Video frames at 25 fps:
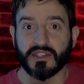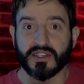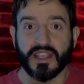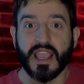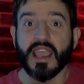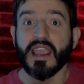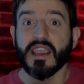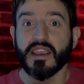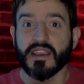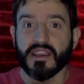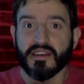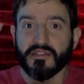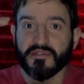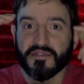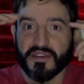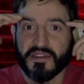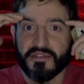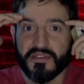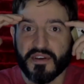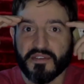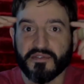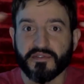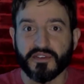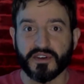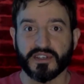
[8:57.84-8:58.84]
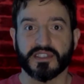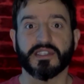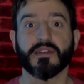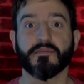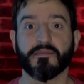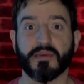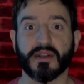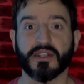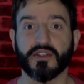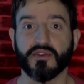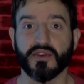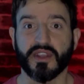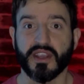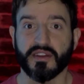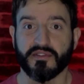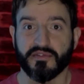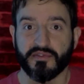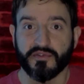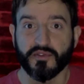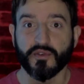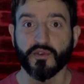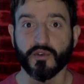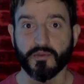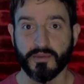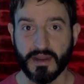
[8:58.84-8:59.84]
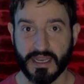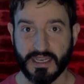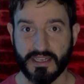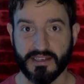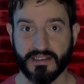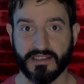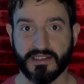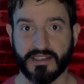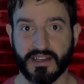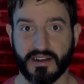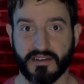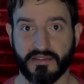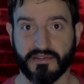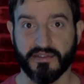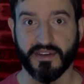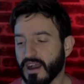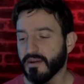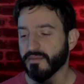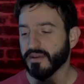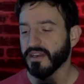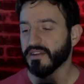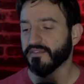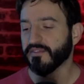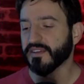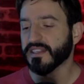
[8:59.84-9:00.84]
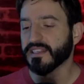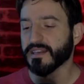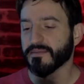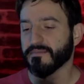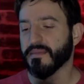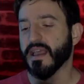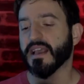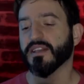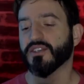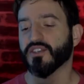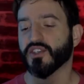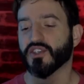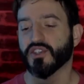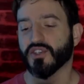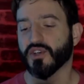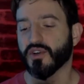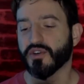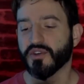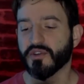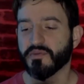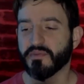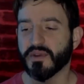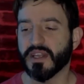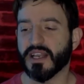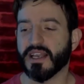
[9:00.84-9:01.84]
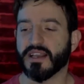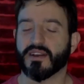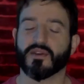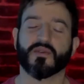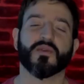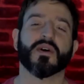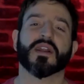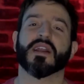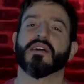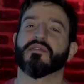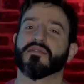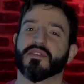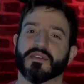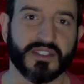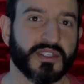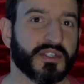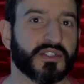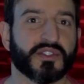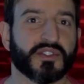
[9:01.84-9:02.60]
okay if, if at first impact you get fooled by this stuff. I mean, if it's a magic show, you'd be like, whatever. They're